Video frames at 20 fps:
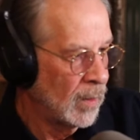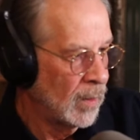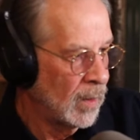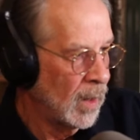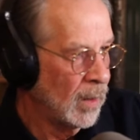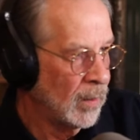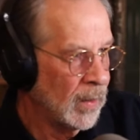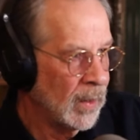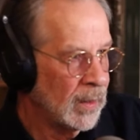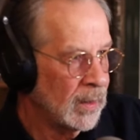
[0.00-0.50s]

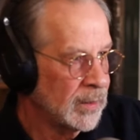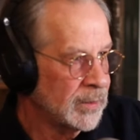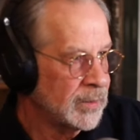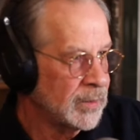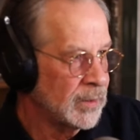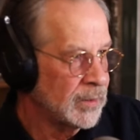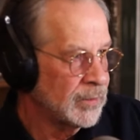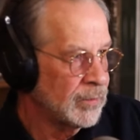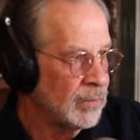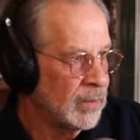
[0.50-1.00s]
All right, let's
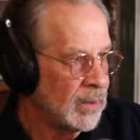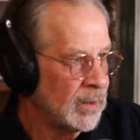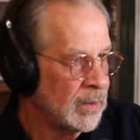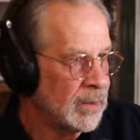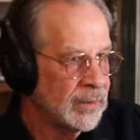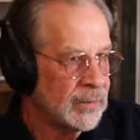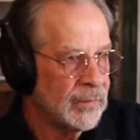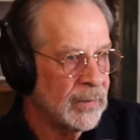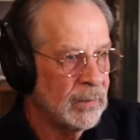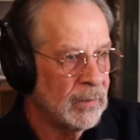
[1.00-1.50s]
just read
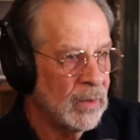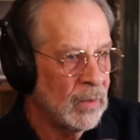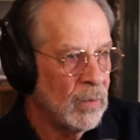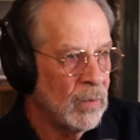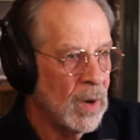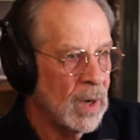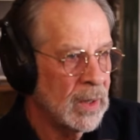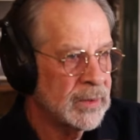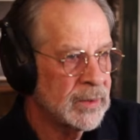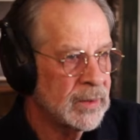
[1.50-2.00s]
this from the
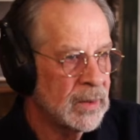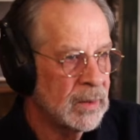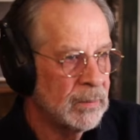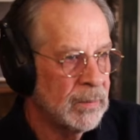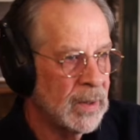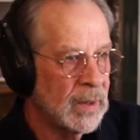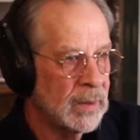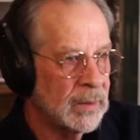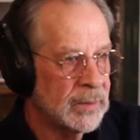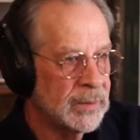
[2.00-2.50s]
Washington
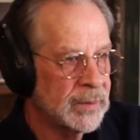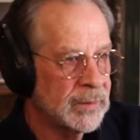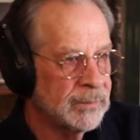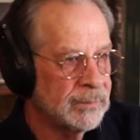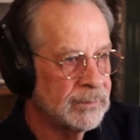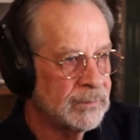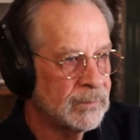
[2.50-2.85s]
Post.